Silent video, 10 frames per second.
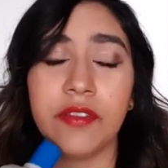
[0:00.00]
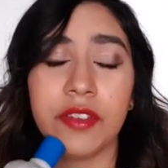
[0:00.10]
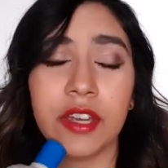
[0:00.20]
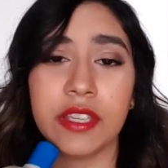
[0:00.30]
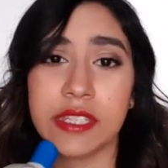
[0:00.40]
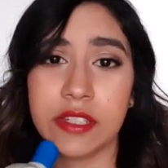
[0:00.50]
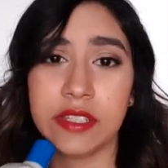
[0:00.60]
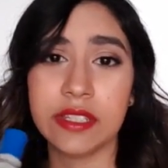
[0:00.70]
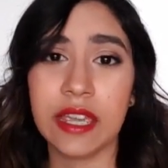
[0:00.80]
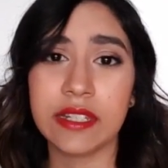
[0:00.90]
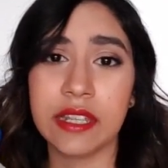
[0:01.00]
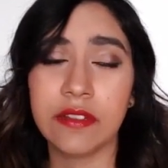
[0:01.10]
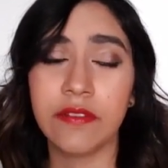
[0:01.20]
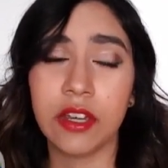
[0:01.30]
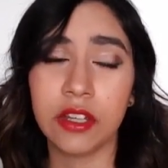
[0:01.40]
very seriously. I
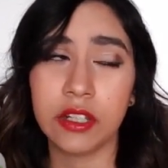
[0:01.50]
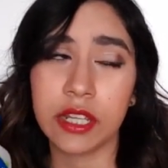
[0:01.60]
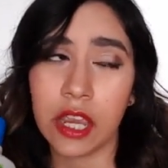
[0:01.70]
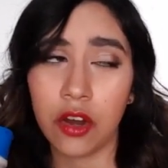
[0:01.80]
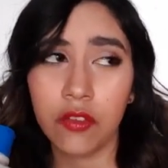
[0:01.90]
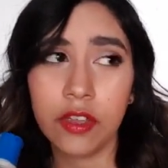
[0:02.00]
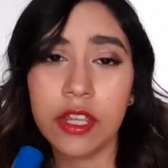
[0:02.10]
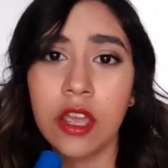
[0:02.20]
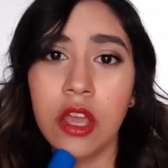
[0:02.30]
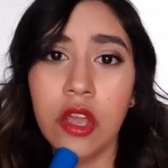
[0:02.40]
take very good care of it.